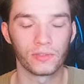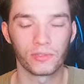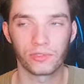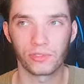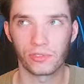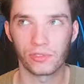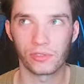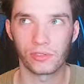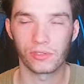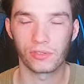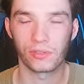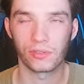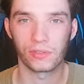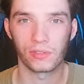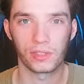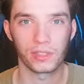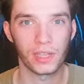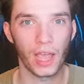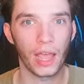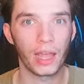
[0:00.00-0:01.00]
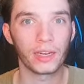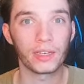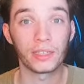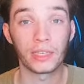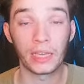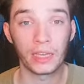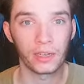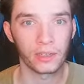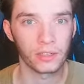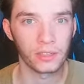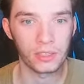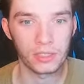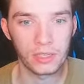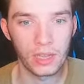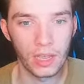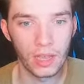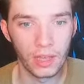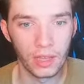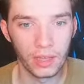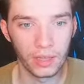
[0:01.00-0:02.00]
for ten years
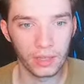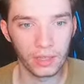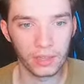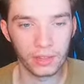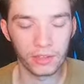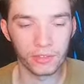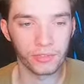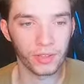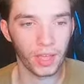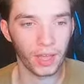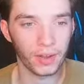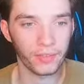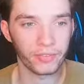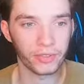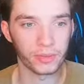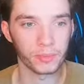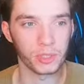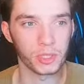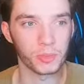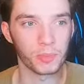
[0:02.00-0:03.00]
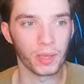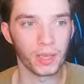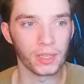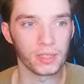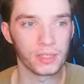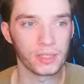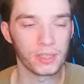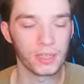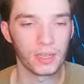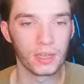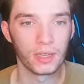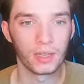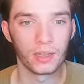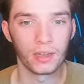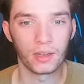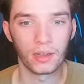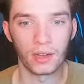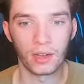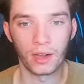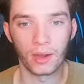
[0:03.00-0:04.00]
in the fan film space,
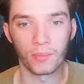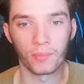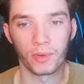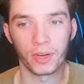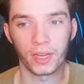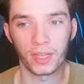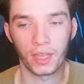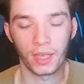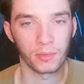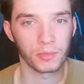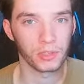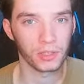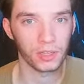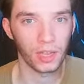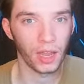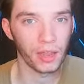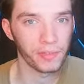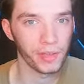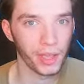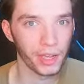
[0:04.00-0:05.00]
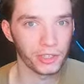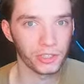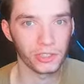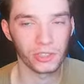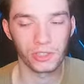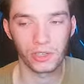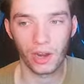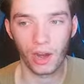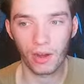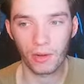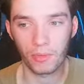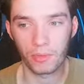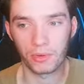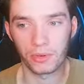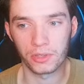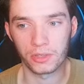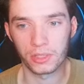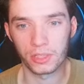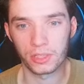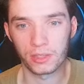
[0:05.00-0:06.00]
um, when it came to live action Star
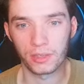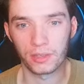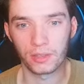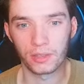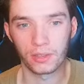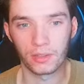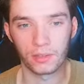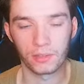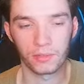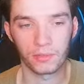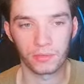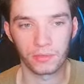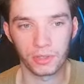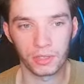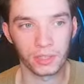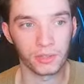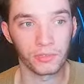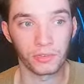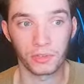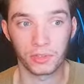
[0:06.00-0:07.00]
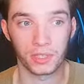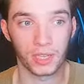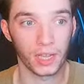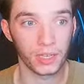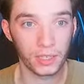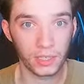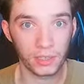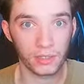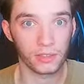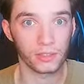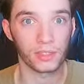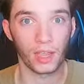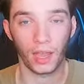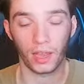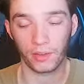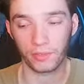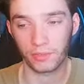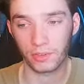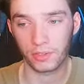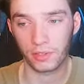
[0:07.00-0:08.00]
Wars, really for ten years
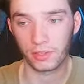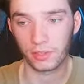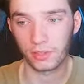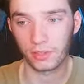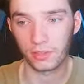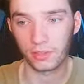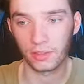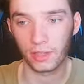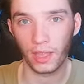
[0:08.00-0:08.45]
after the